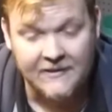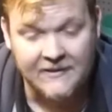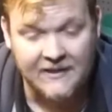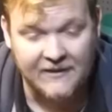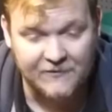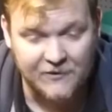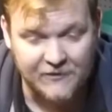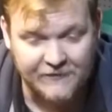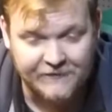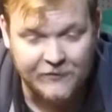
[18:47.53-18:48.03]

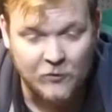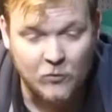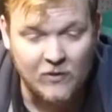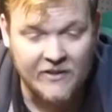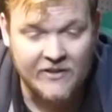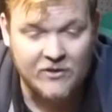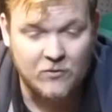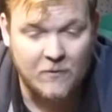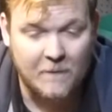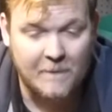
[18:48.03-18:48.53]
If you fall
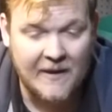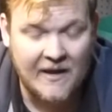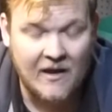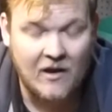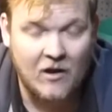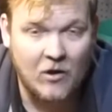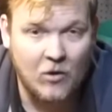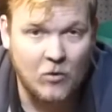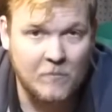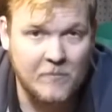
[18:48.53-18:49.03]
into a pit
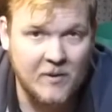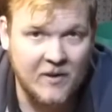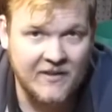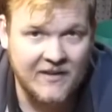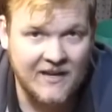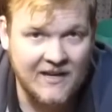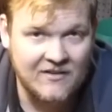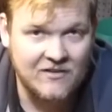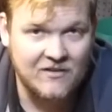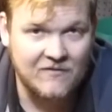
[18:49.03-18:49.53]
hole by
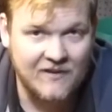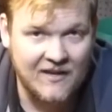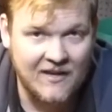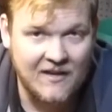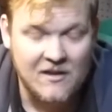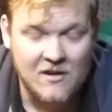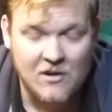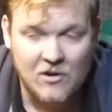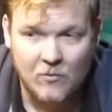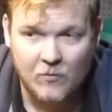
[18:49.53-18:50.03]
the end of
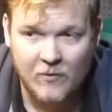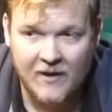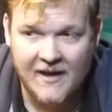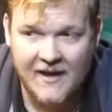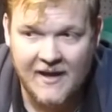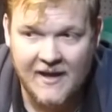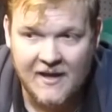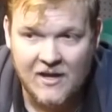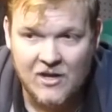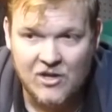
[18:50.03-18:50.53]
it,
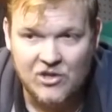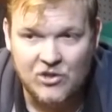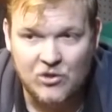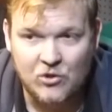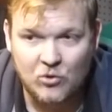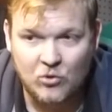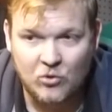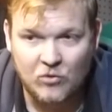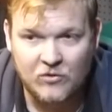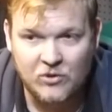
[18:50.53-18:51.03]
where
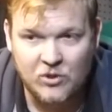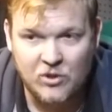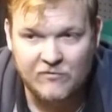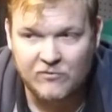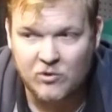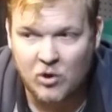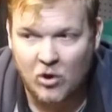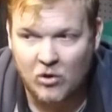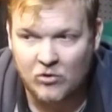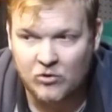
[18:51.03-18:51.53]

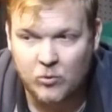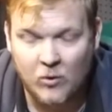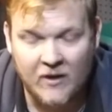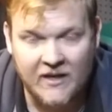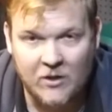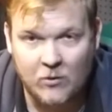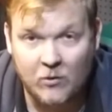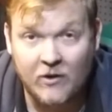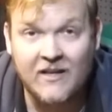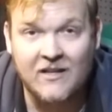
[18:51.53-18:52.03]
you've got
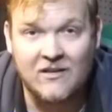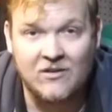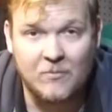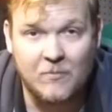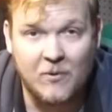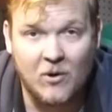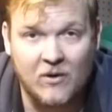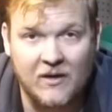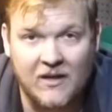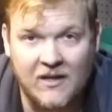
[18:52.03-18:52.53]
20 quid in your
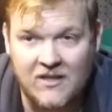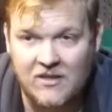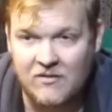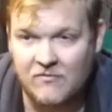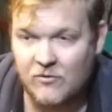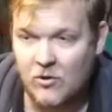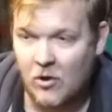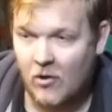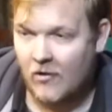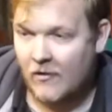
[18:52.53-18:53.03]
pocket,
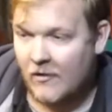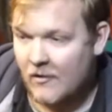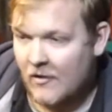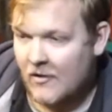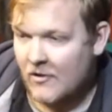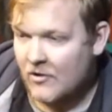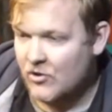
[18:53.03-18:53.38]
you've got